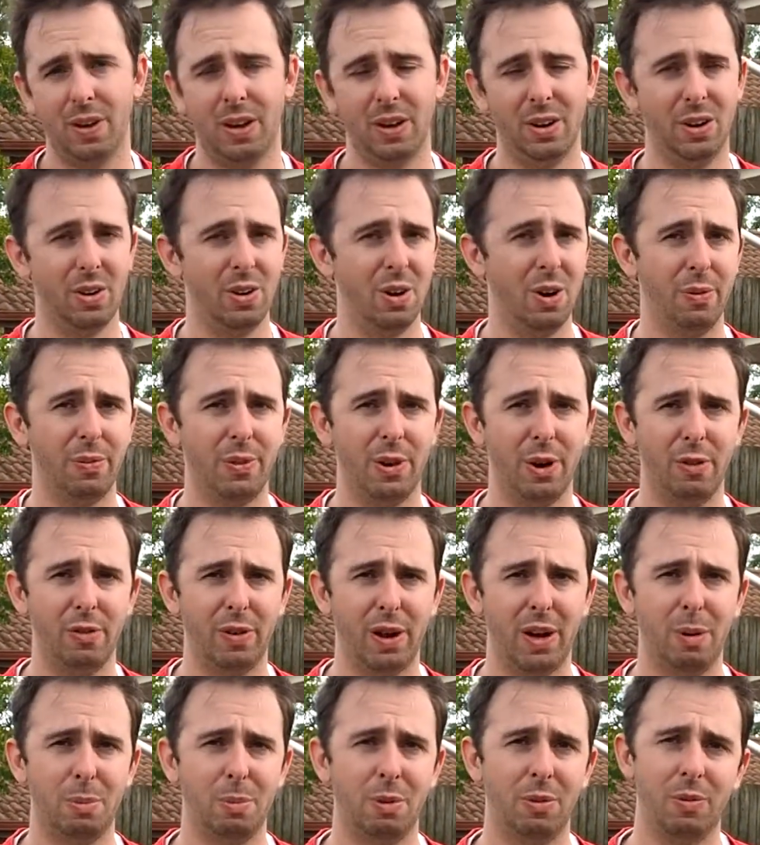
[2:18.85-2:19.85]
I don't know if they're
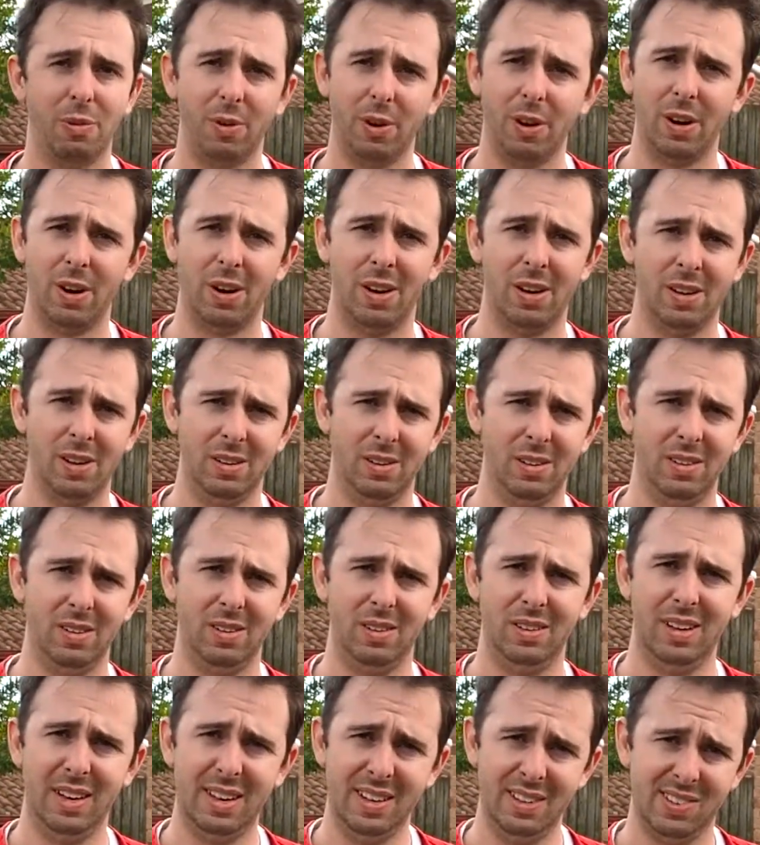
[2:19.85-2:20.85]
available for a
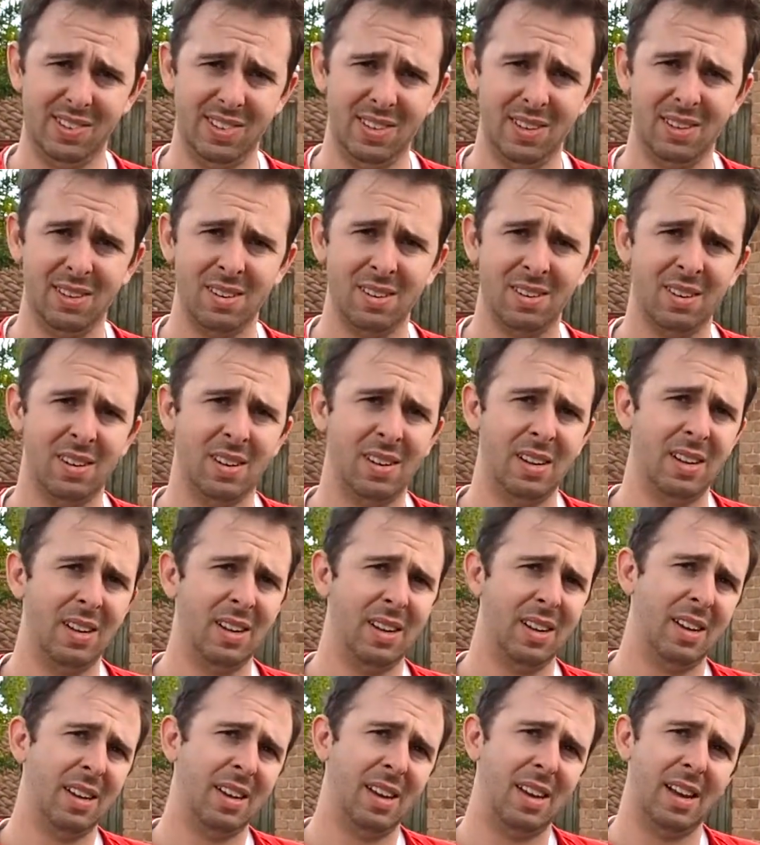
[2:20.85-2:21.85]
Nissan,
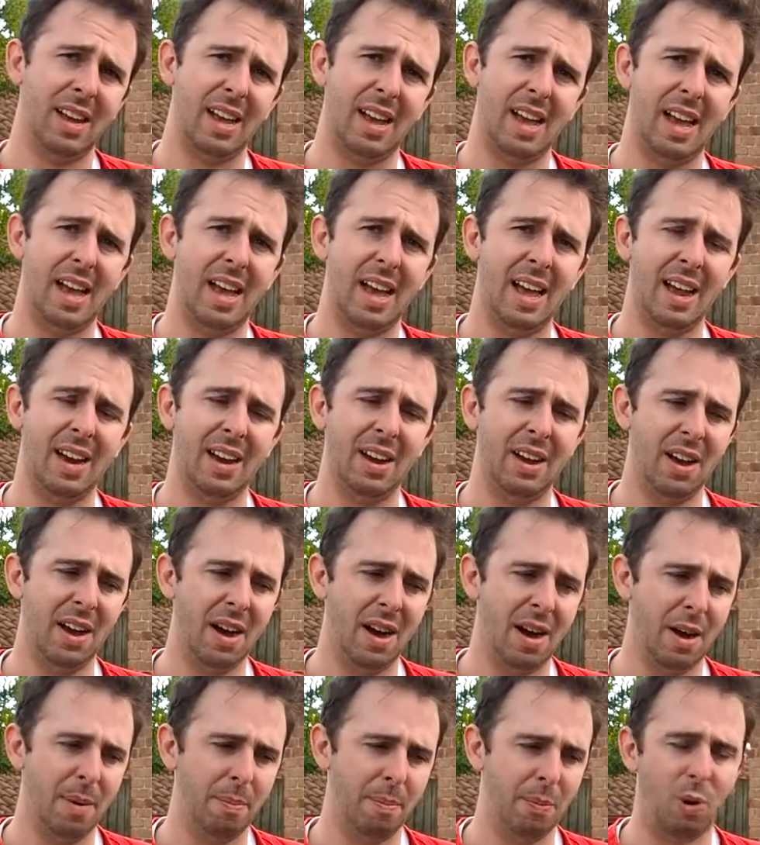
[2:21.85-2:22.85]
and
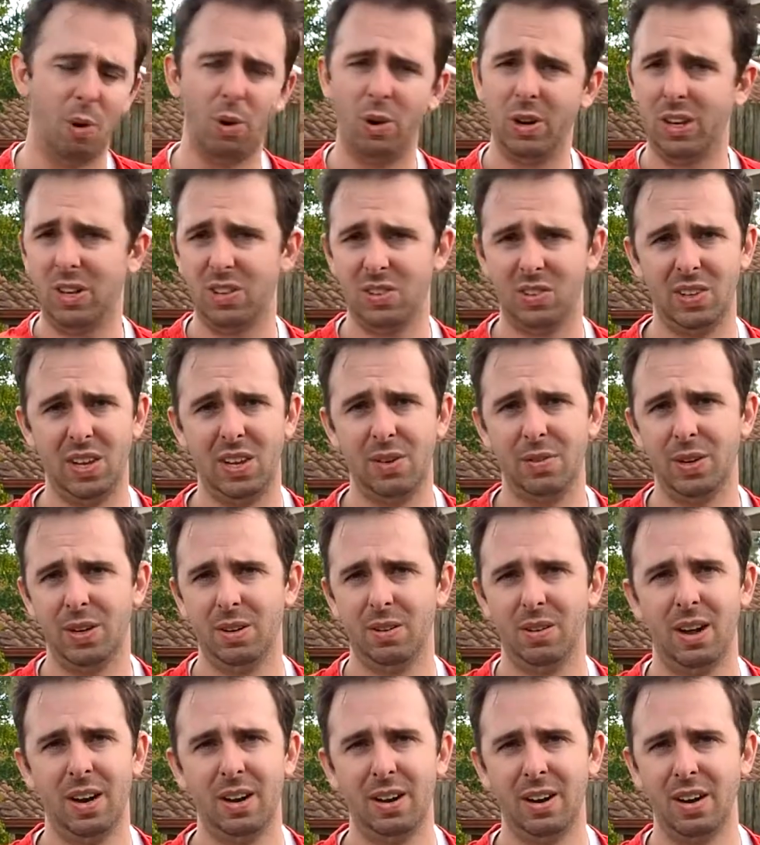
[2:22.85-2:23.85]
or you just leave it
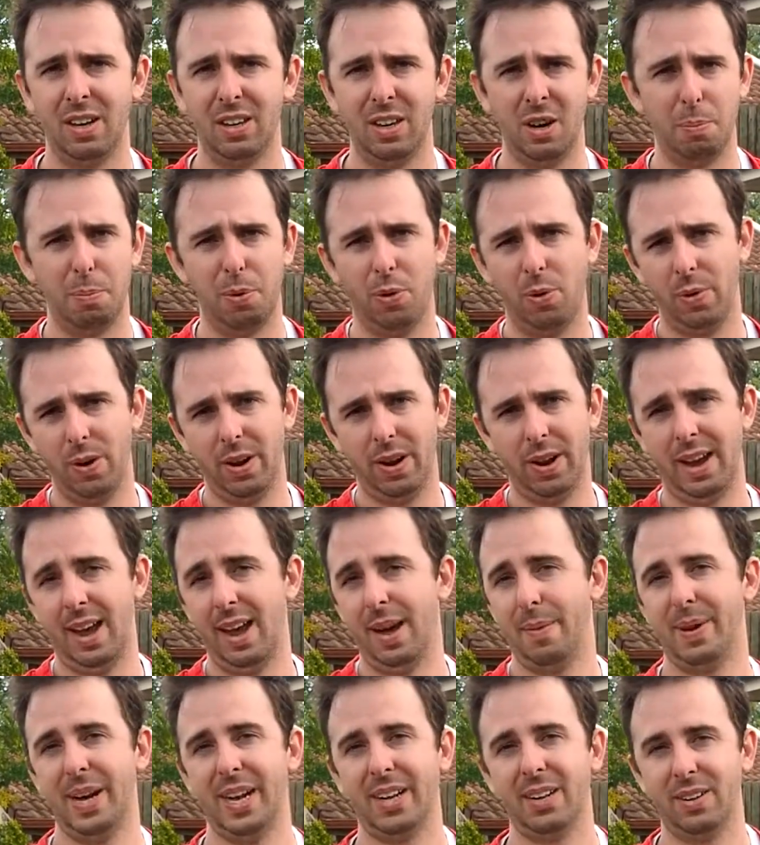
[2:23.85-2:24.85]
undone and you pull your
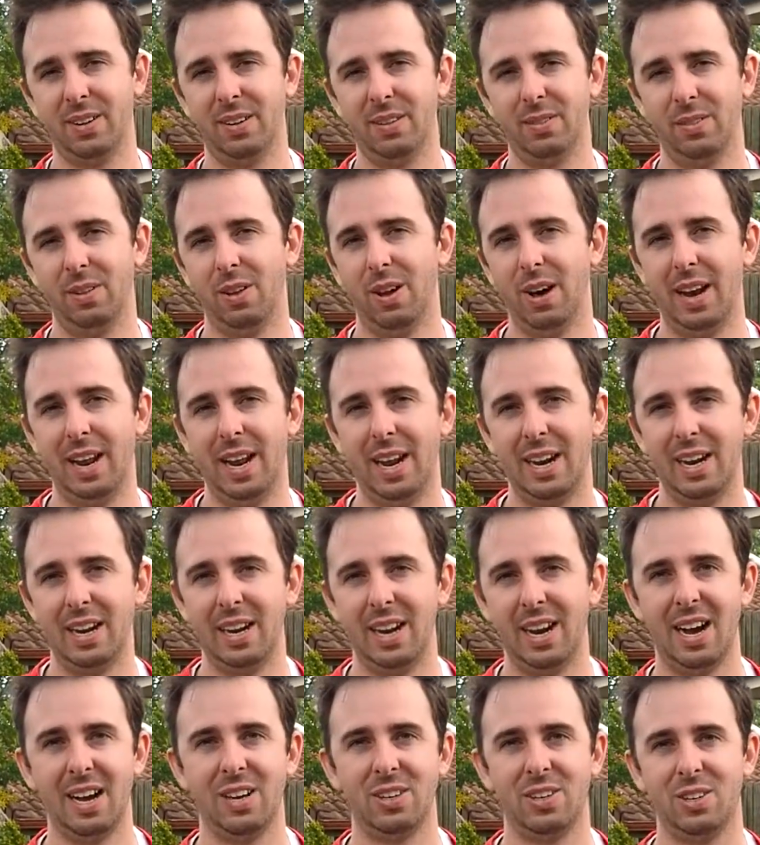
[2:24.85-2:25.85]
airbag light out of your
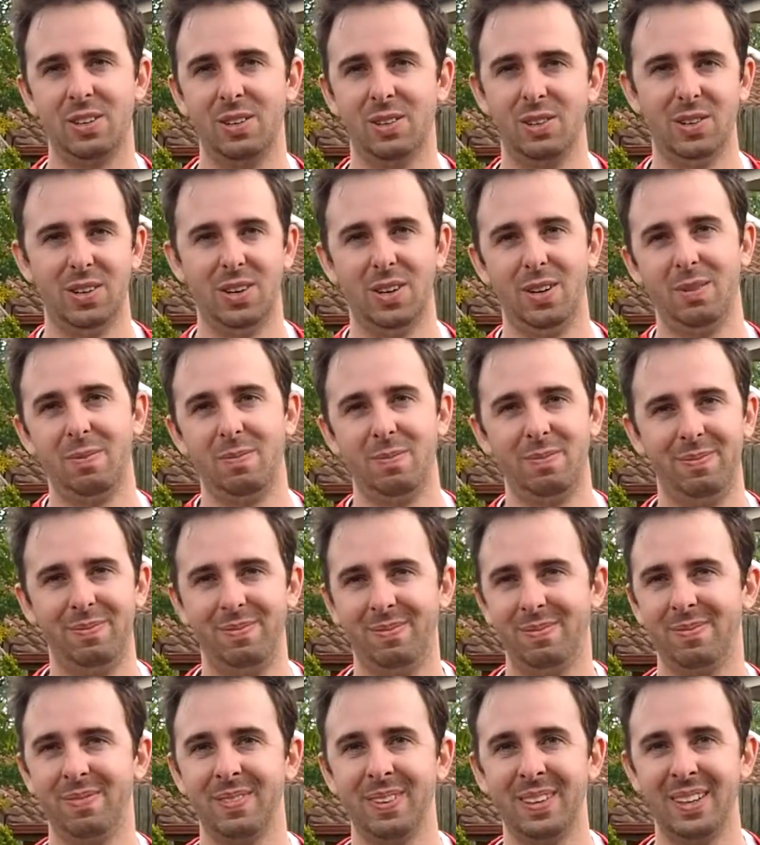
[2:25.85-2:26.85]
dash. So
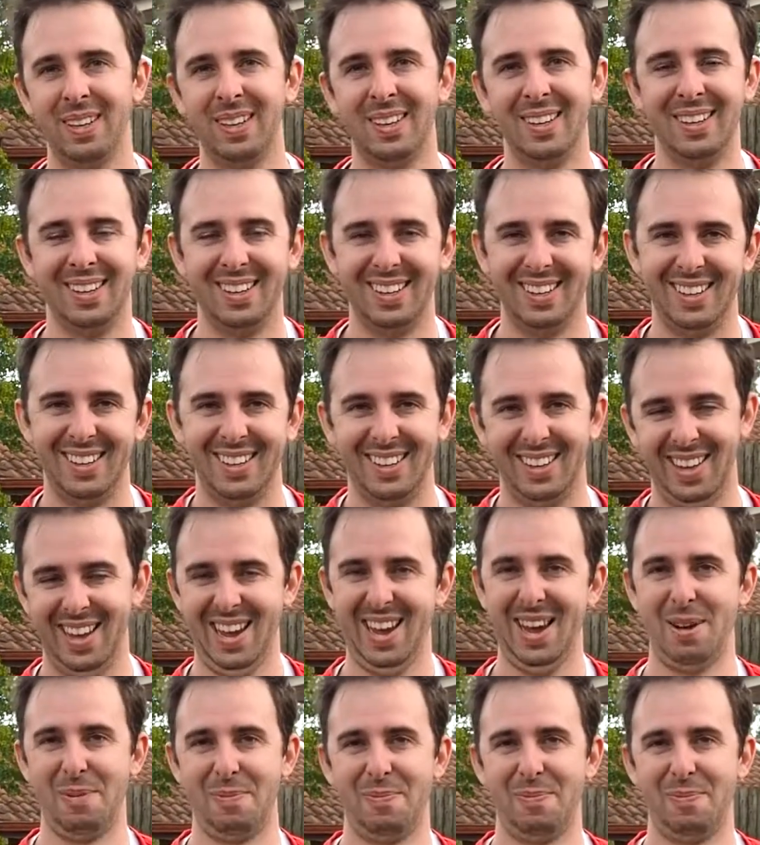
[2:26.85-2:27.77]
yeah.